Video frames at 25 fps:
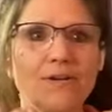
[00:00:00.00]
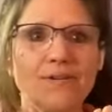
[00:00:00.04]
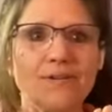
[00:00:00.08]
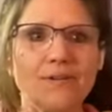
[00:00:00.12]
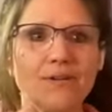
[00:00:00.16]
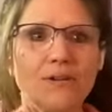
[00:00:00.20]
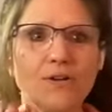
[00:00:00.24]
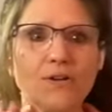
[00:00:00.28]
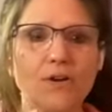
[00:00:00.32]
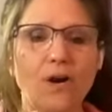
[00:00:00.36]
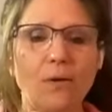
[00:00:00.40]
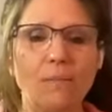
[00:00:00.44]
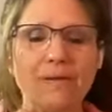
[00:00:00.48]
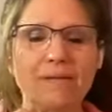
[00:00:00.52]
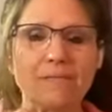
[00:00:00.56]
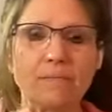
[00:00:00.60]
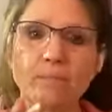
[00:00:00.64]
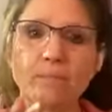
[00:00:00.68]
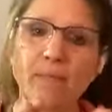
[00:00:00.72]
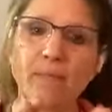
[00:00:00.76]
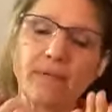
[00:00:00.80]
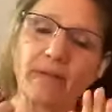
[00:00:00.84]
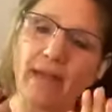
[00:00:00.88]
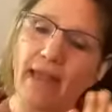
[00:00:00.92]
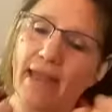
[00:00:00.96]

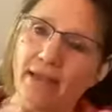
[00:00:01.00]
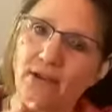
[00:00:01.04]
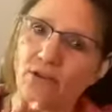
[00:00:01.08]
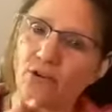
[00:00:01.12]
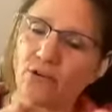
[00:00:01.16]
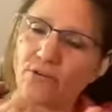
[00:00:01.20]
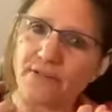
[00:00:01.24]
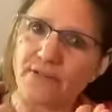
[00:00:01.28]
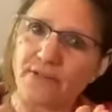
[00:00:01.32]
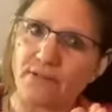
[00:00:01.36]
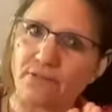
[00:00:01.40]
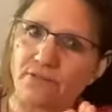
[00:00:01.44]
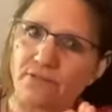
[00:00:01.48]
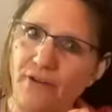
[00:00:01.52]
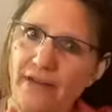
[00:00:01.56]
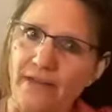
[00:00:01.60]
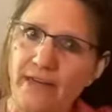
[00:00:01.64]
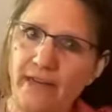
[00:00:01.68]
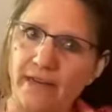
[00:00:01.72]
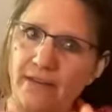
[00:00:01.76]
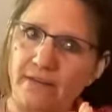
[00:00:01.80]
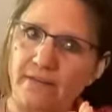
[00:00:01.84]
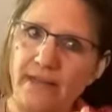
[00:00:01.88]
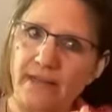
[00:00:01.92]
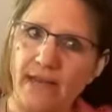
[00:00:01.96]
My ankles are
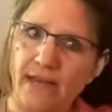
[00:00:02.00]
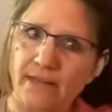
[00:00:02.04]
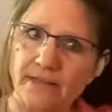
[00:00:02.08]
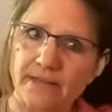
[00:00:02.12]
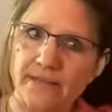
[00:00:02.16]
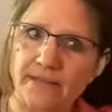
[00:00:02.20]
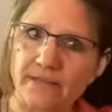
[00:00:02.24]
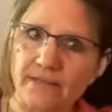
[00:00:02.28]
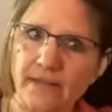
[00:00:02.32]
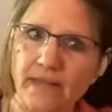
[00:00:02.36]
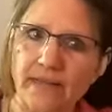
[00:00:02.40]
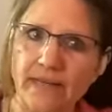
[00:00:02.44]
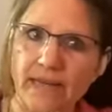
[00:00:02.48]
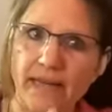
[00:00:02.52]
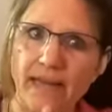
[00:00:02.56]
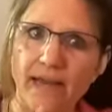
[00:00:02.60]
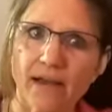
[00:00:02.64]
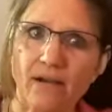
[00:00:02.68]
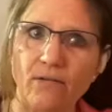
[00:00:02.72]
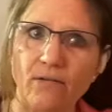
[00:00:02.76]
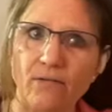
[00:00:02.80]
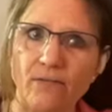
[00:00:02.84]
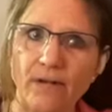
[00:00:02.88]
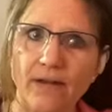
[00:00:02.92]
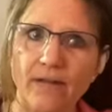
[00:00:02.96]
funny things
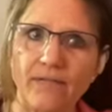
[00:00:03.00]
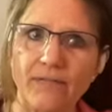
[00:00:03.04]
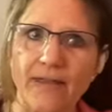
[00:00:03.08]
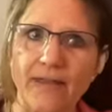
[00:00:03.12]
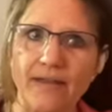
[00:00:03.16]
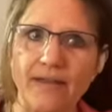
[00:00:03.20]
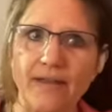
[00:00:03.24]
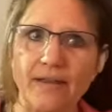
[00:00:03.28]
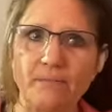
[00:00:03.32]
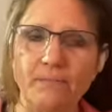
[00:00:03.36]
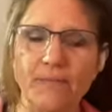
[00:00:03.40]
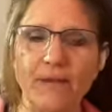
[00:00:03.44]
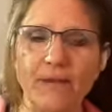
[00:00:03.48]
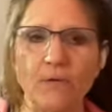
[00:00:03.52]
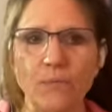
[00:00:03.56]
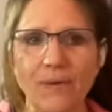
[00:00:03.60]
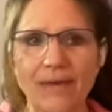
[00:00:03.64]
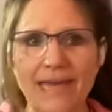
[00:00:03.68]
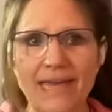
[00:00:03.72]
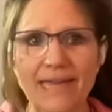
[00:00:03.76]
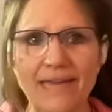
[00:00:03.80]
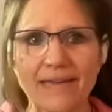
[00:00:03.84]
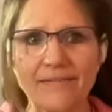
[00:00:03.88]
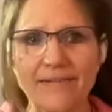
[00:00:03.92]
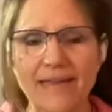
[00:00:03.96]
anyhow, and they can be
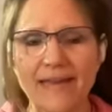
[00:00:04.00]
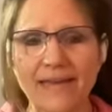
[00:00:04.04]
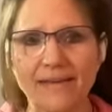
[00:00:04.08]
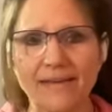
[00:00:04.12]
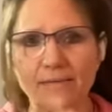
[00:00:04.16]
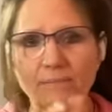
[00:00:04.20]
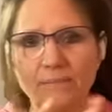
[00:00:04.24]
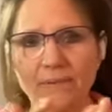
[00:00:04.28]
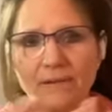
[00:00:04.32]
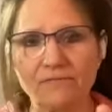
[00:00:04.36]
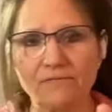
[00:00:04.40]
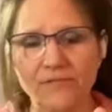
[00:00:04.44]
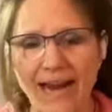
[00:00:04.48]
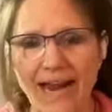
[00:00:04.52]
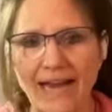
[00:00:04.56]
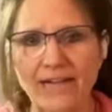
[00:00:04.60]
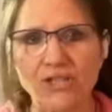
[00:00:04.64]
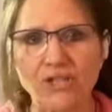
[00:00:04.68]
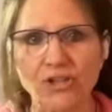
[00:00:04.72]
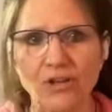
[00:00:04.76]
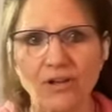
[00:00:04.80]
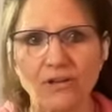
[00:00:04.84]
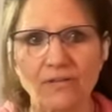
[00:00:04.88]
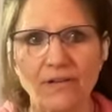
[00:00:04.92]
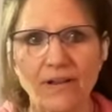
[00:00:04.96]
weak and they can be
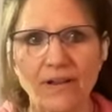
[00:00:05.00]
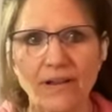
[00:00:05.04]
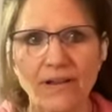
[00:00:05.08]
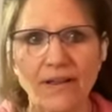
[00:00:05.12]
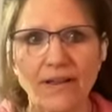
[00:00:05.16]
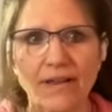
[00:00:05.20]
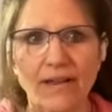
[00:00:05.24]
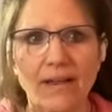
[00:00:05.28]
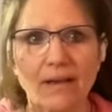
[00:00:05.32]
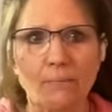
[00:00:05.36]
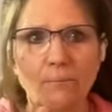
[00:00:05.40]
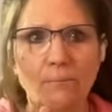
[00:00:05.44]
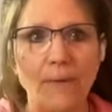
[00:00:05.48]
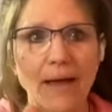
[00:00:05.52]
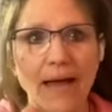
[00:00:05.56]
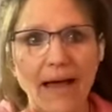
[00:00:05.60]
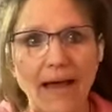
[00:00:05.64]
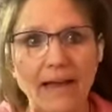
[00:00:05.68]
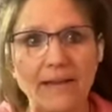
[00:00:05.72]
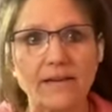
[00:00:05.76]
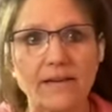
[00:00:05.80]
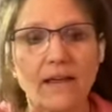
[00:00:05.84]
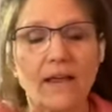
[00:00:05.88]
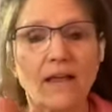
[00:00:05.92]
fragile. But